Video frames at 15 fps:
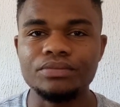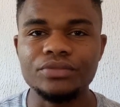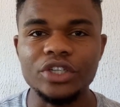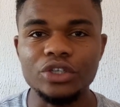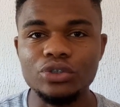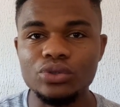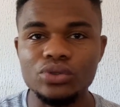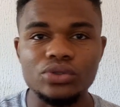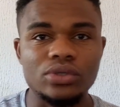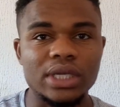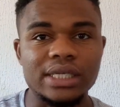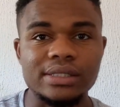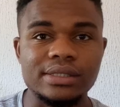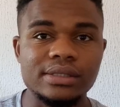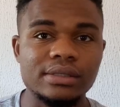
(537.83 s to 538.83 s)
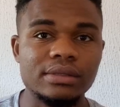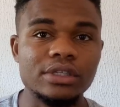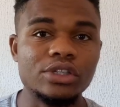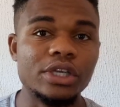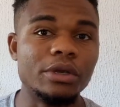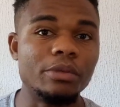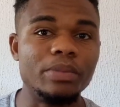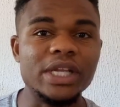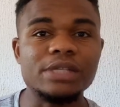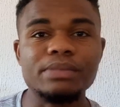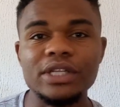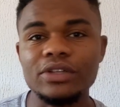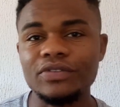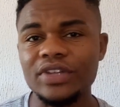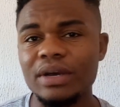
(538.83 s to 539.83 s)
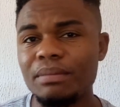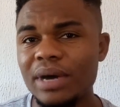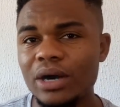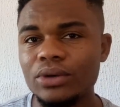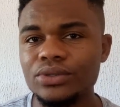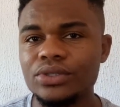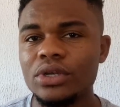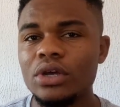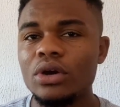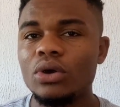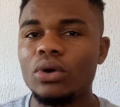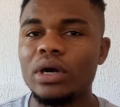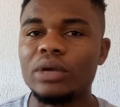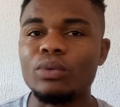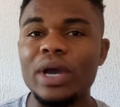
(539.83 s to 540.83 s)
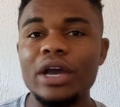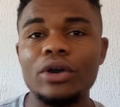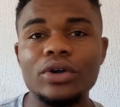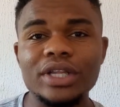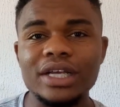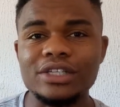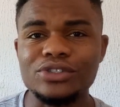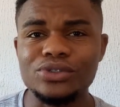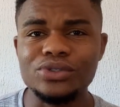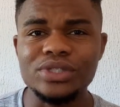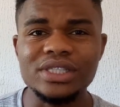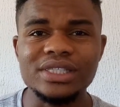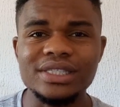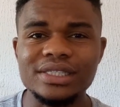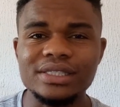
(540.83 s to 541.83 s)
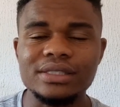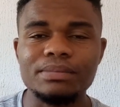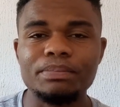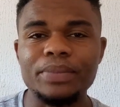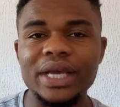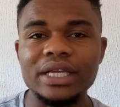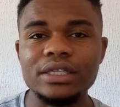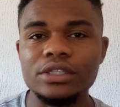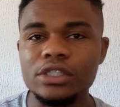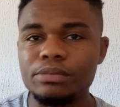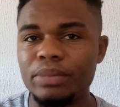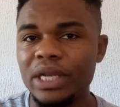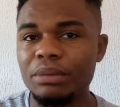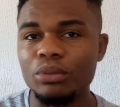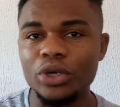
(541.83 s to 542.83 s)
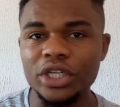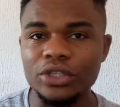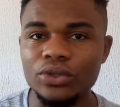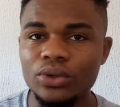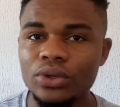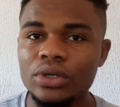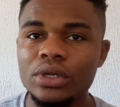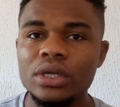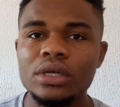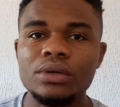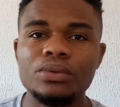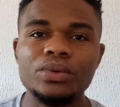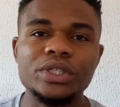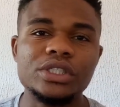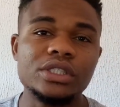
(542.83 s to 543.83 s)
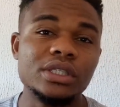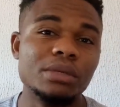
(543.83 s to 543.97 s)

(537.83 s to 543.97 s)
they use as in replacement of their mouse, and while others uses this pen display monitor, which